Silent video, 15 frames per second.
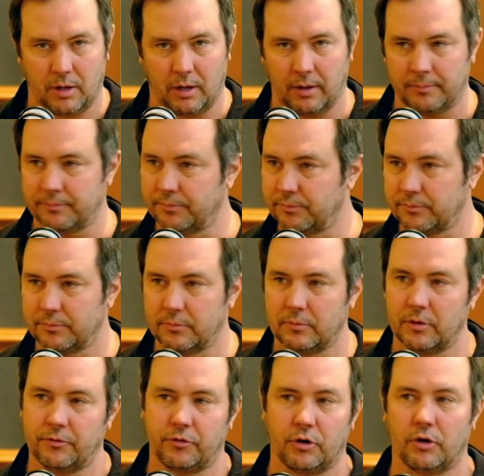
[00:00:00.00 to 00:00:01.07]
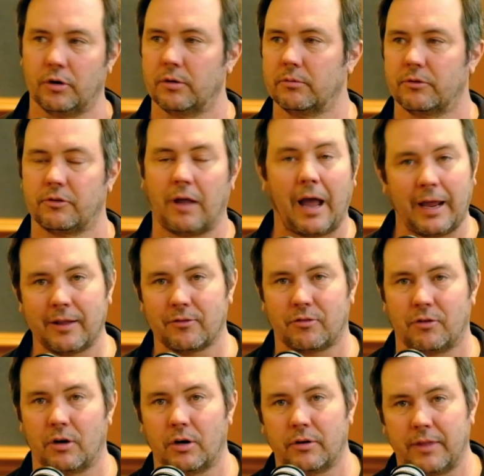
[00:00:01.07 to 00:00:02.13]
Um, if you're a
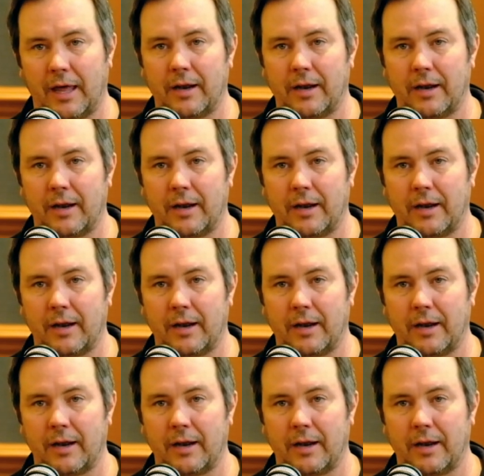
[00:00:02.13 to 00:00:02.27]
science nerd,